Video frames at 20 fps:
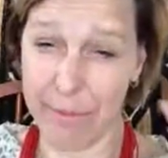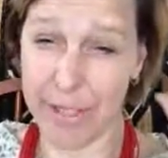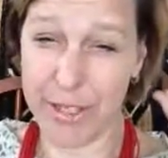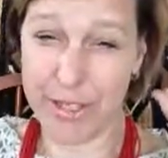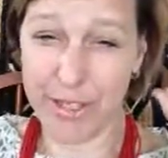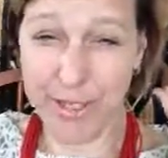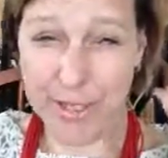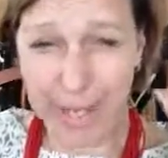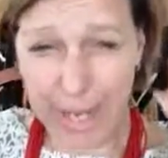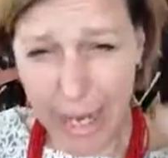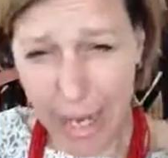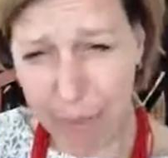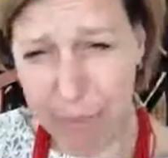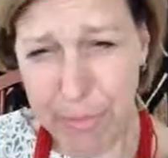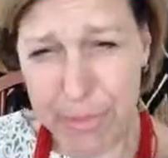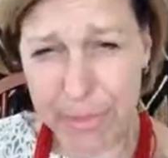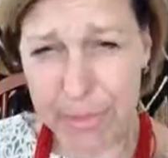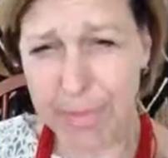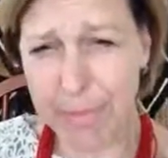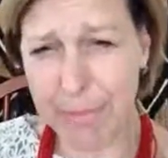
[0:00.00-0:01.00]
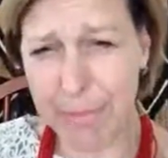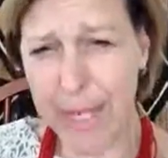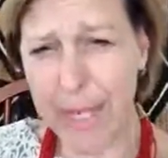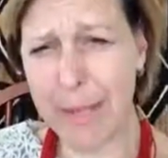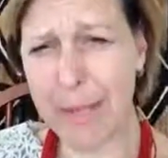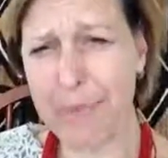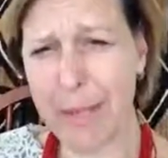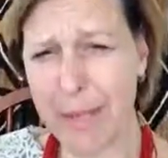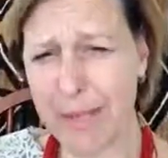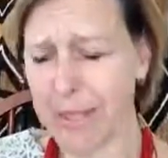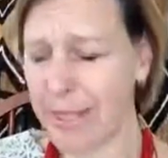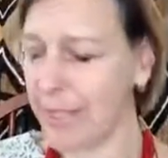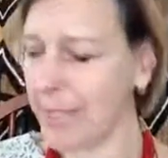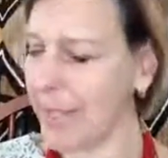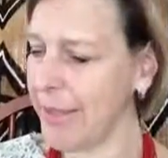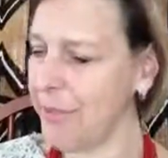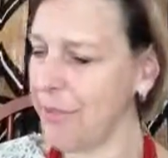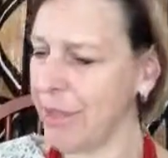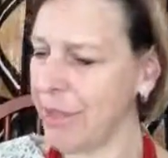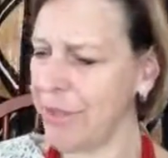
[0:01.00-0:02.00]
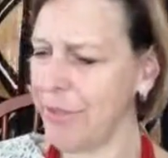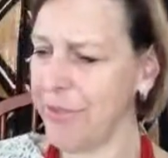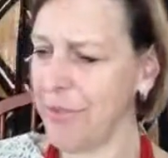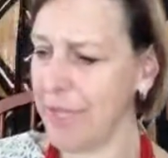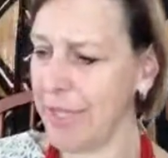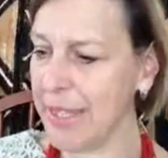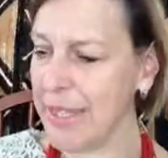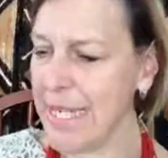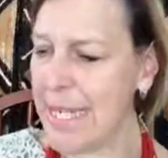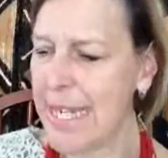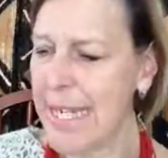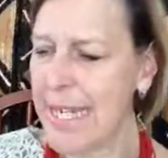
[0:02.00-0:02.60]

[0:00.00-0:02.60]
which is absolutely mind-bogglingly wonderful.